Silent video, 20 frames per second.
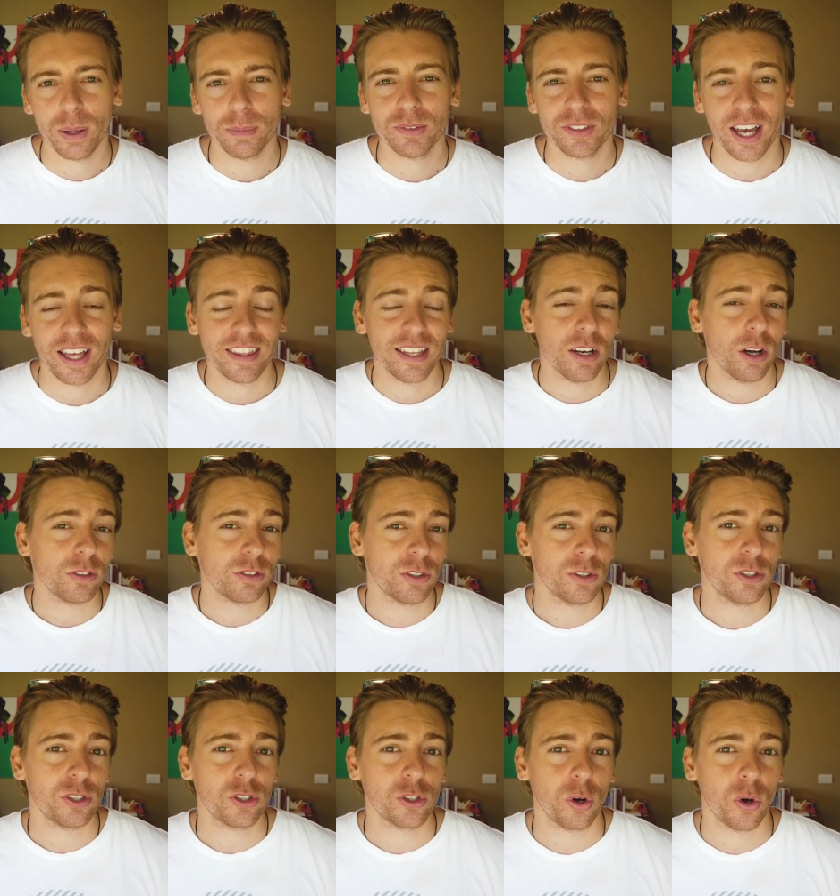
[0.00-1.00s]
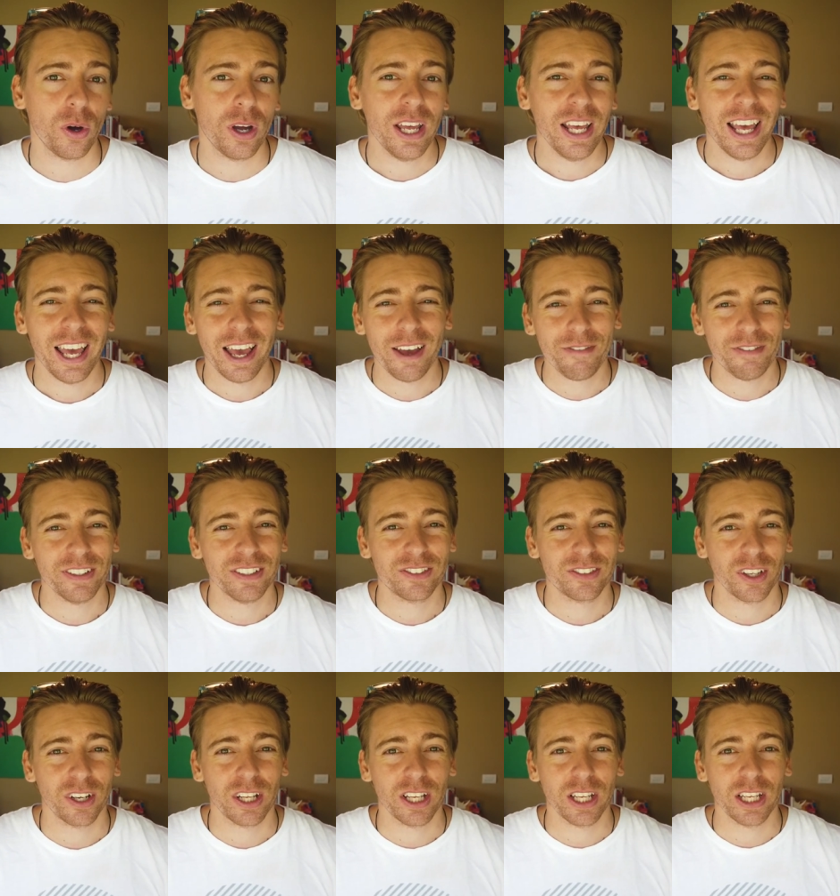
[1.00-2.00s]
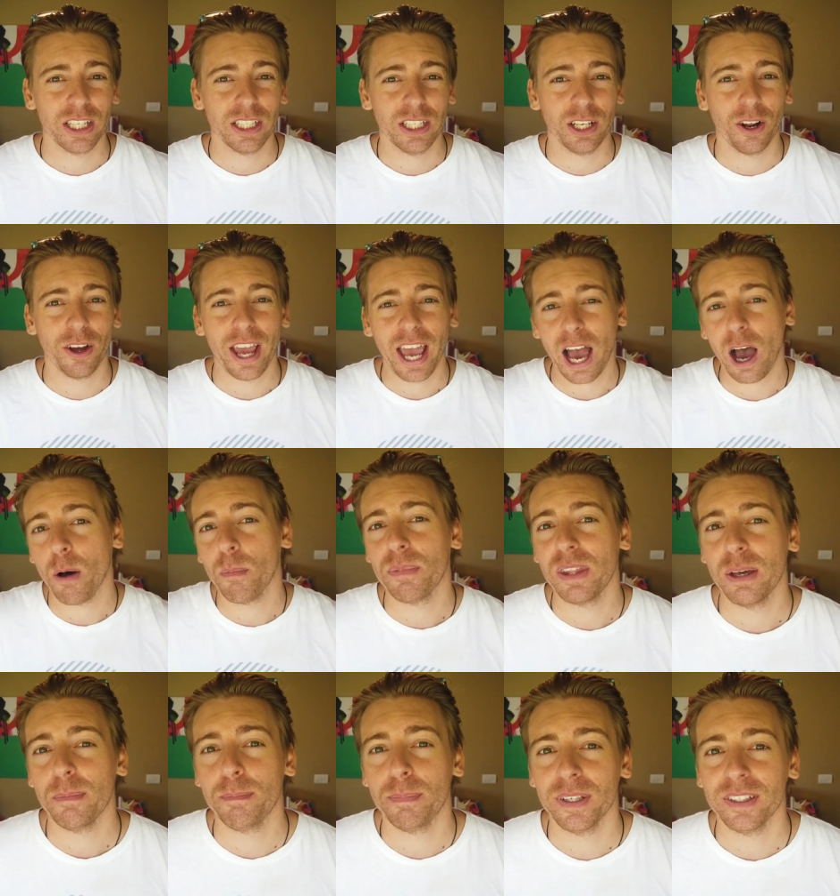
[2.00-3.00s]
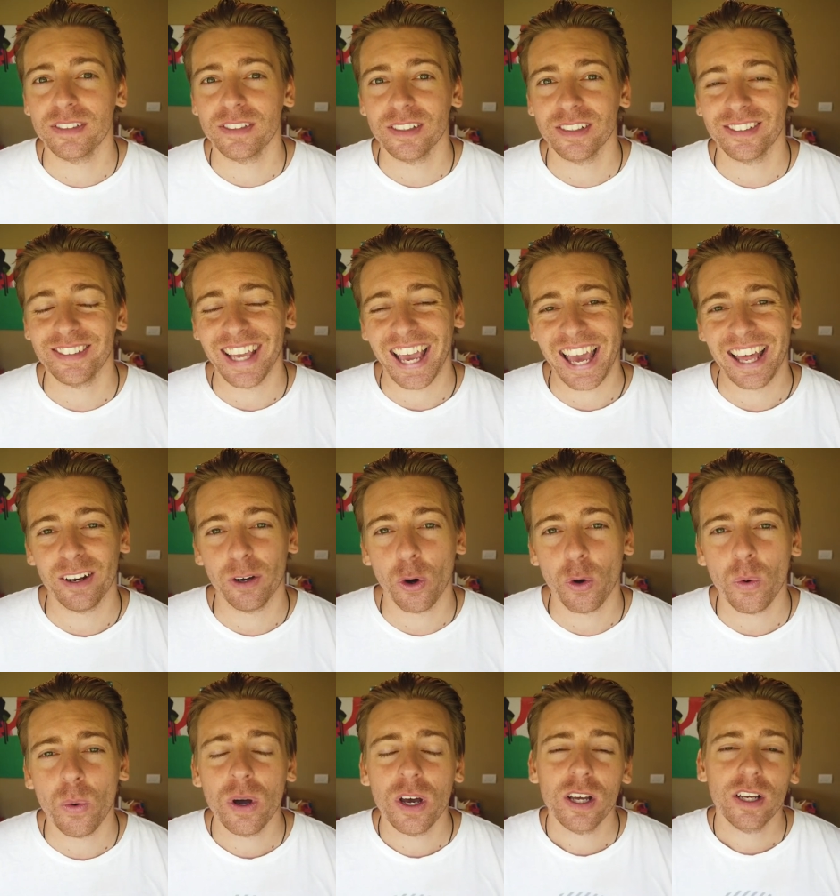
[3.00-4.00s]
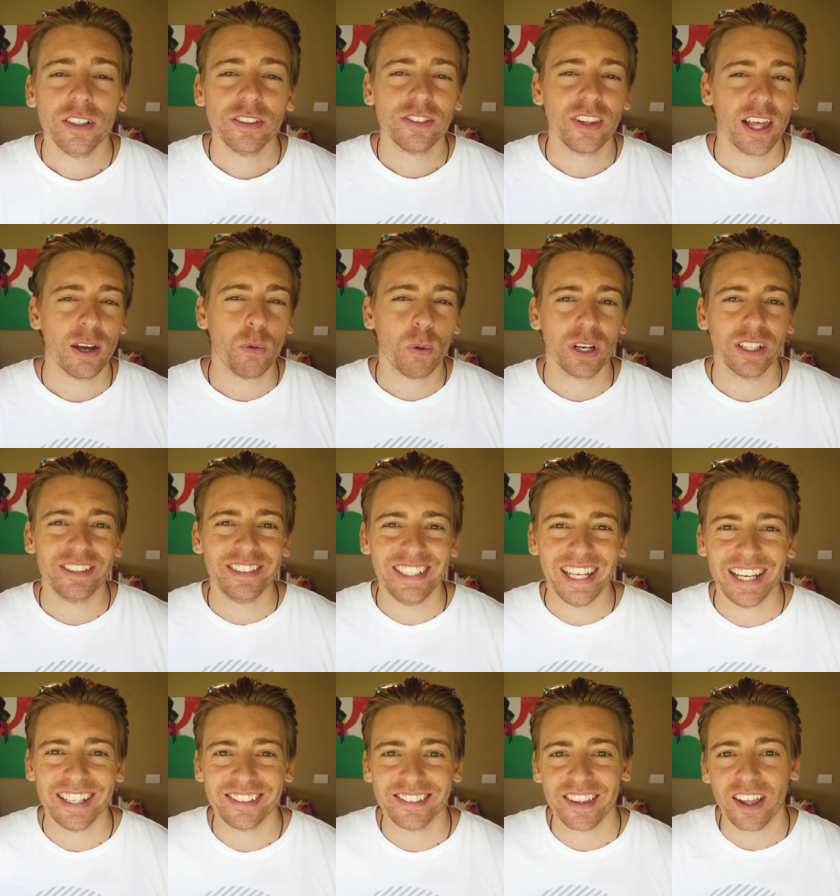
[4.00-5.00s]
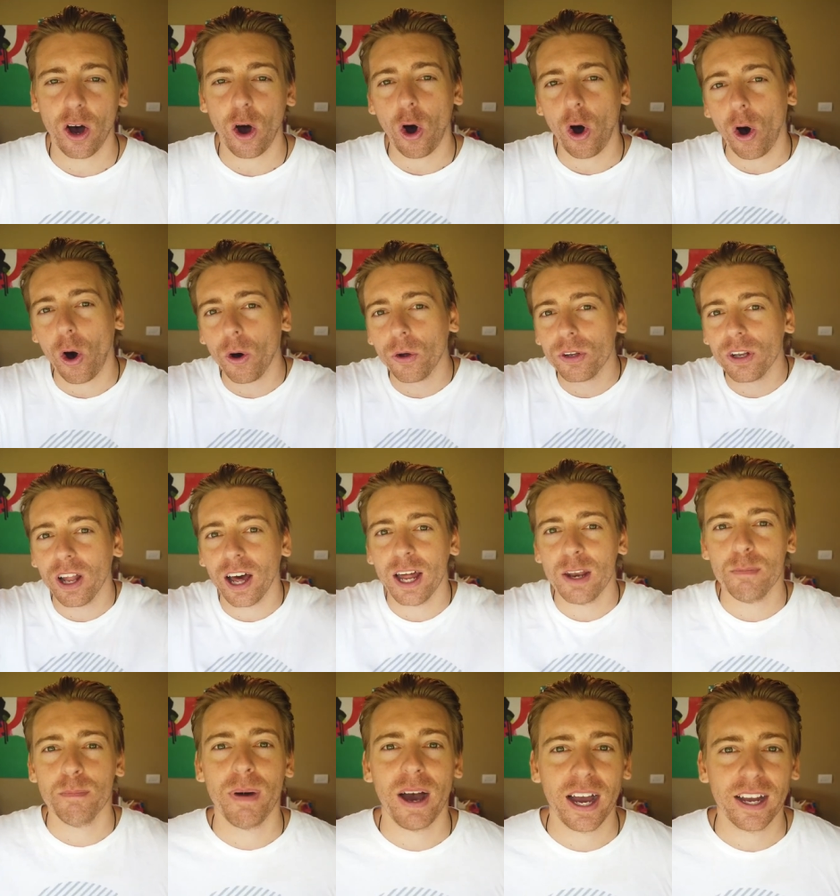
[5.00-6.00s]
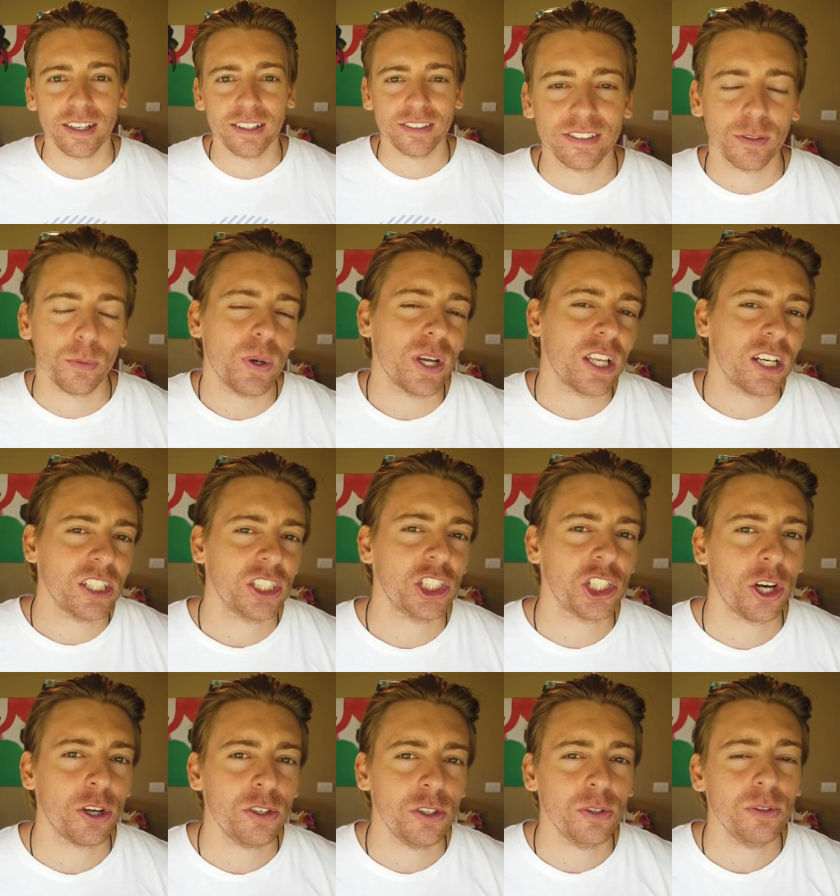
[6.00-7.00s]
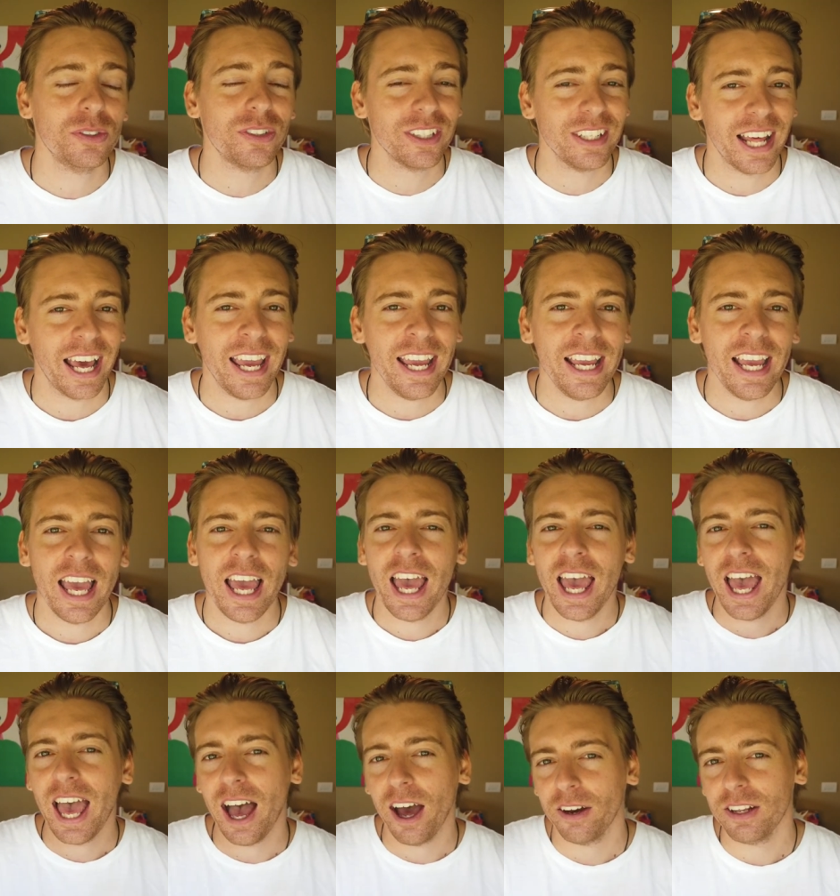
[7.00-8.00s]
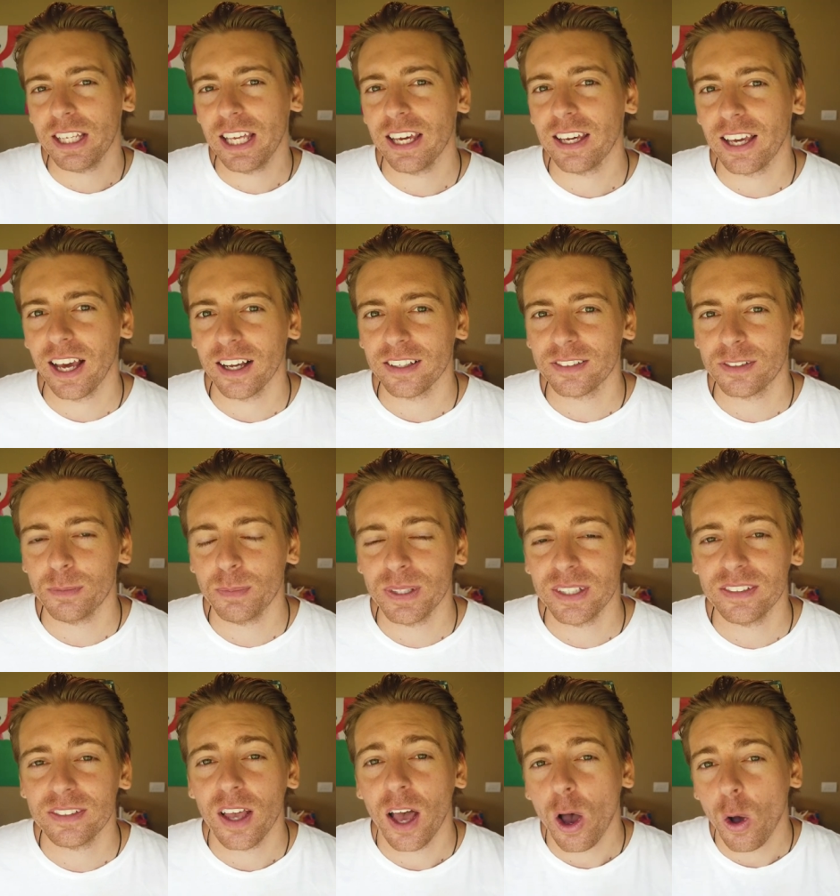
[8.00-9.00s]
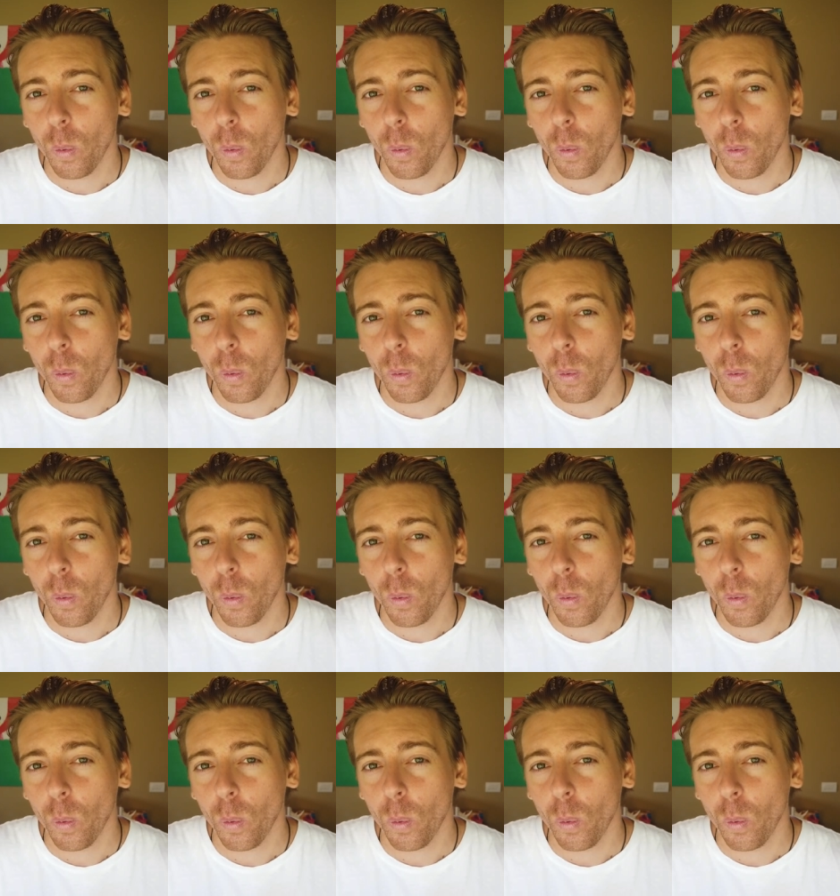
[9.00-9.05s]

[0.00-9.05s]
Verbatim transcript: website. They're not too sure if it's going to, you know, help their business at all. So they want to test the online market. So we're going to show you today how to get customers